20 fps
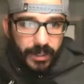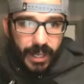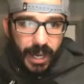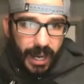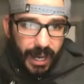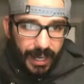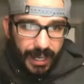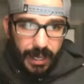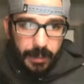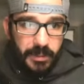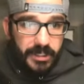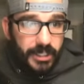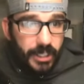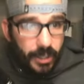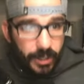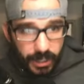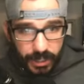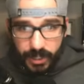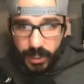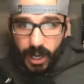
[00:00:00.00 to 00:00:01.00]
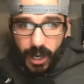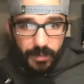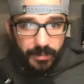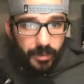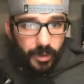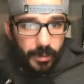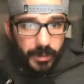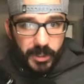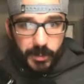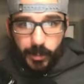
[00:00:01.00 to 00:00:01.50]
guy. And I'm going to tell you the comp
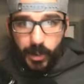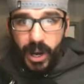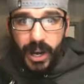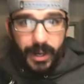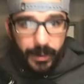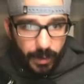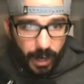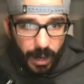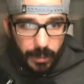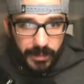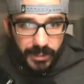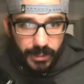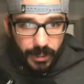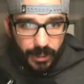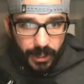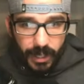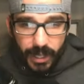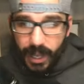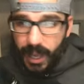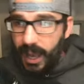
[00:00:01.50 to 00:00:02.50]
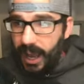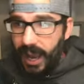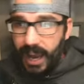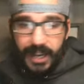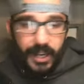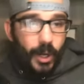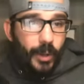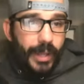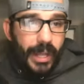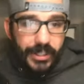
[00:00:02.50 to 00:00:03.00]
for him, it's Brian Robinson. I
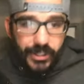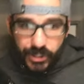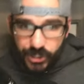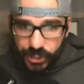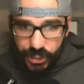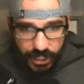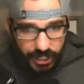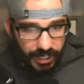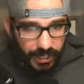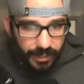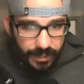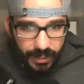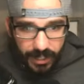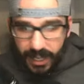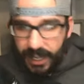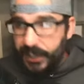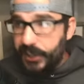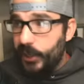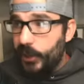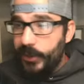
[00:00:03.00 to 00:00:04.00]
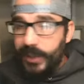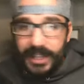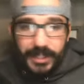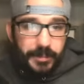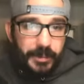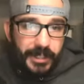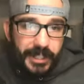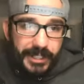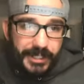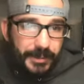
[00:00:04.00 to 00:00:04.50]
know that's cheating. I know that's
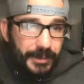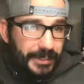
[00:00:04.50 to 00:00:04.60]
because he